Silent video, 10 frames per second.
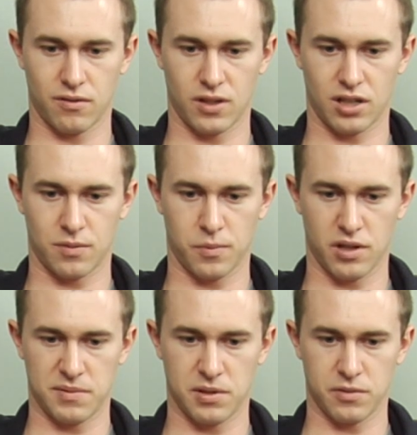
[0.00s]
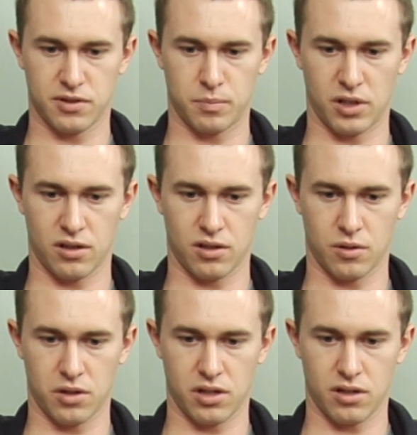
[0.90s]
of that deployment was spent
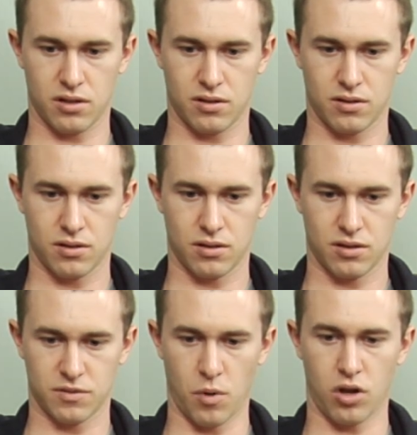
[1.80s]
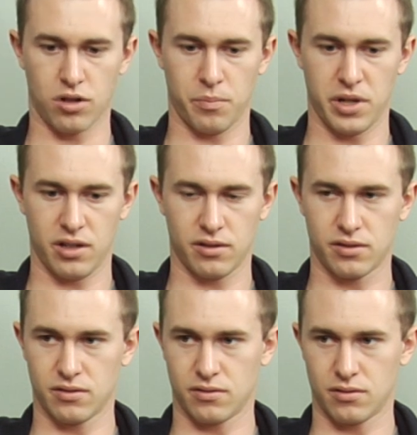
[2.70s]
out at a smaller
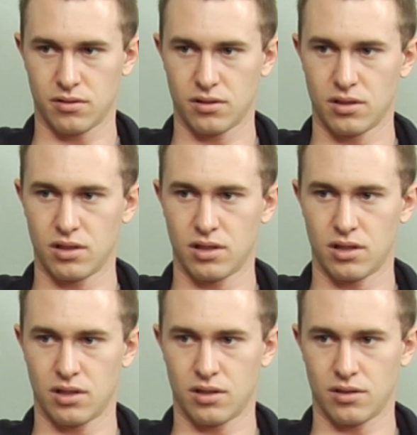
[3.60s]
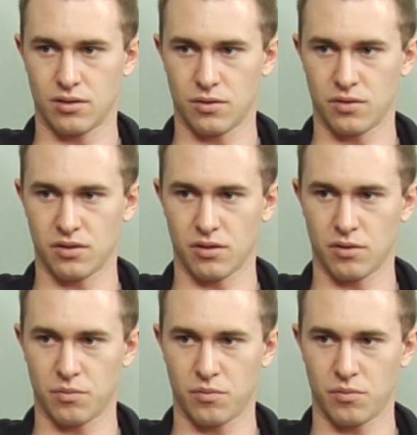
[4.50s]
base, so it was a little